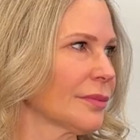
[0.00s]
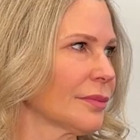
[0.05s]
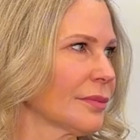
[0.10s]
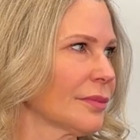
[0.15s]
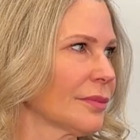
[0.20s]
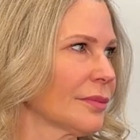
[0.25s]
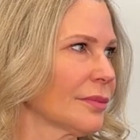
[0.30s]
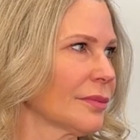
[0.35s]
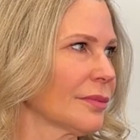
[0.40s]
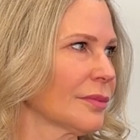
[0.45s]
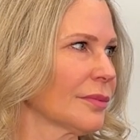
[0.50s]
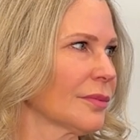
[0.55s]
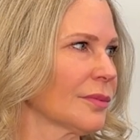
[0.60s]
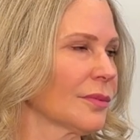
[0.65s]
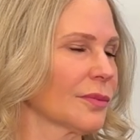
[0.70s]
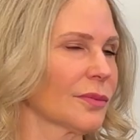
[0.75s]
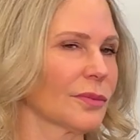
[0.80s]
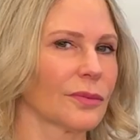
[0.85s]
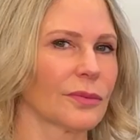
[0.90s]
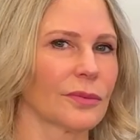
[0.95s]

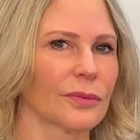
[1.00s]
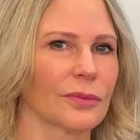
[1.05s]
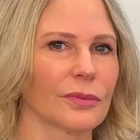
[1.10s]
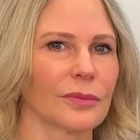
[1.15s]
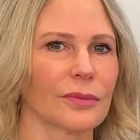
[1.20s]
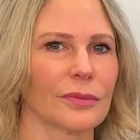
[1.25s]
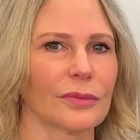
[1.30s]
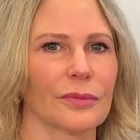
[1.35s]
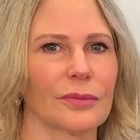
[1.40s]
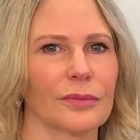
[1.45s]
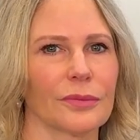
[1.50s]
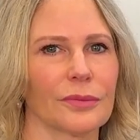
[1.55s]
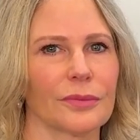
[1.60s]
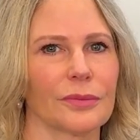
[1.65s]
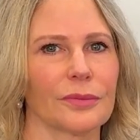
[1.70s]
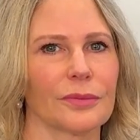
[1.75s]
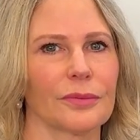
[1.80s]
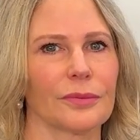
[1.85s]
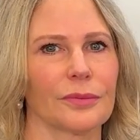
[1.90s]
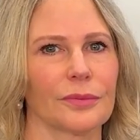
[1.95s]

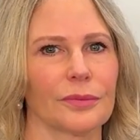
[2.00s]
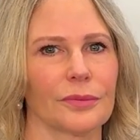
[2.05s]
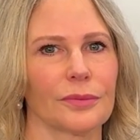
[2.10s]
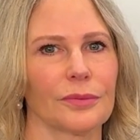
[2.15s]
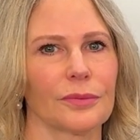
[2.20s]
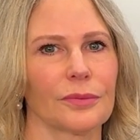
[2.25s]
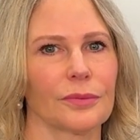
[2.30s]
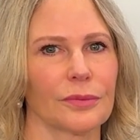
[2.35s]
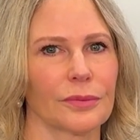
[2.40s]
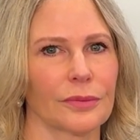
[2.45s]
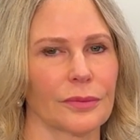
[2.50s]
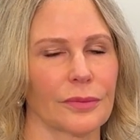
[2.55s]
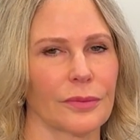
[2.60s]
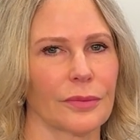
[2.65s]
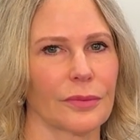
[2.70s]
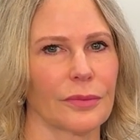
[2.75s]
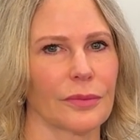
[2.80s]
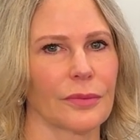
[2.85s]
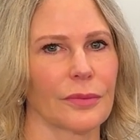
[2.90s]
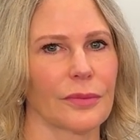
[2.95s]

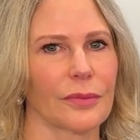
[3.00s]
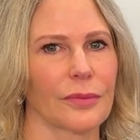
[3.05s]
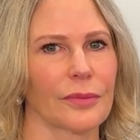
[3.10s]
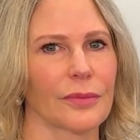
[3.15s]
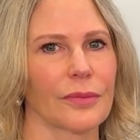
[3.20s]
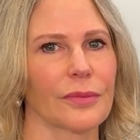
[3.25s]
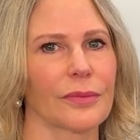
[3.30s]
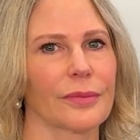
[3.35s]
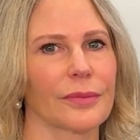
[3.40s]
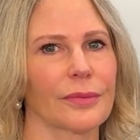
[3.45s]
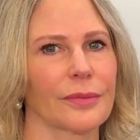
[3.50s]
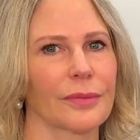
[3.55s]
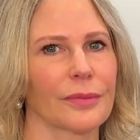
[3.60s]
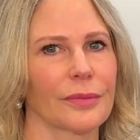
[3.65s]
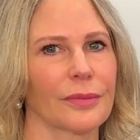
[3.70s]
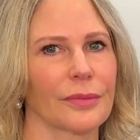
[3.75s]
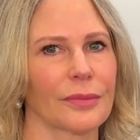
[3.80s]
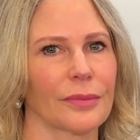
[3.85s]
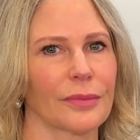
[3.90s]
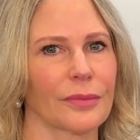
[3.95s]

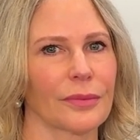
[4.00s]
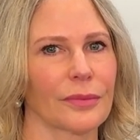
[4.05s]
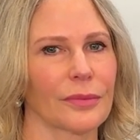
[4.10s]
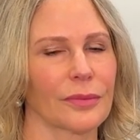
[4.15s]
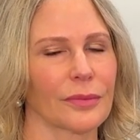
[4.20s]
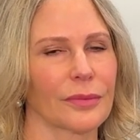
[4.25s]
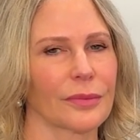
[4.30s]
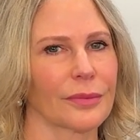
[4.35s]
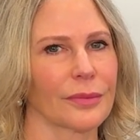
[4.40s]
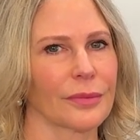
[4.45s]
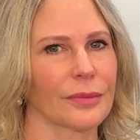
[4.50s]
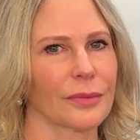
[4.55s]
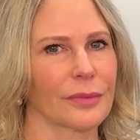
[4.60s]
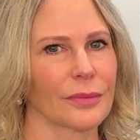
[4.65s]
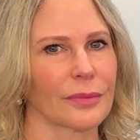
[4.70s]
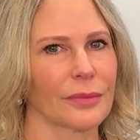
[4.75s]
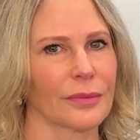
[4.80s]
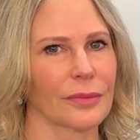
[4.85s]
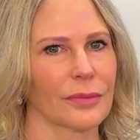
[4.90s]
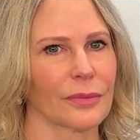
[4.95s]

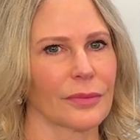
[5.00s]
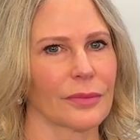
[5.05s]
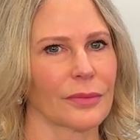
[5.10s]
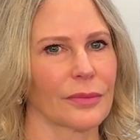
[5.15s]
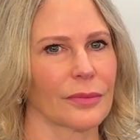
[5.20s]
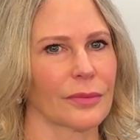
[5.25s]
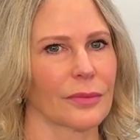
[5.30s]
[no speech]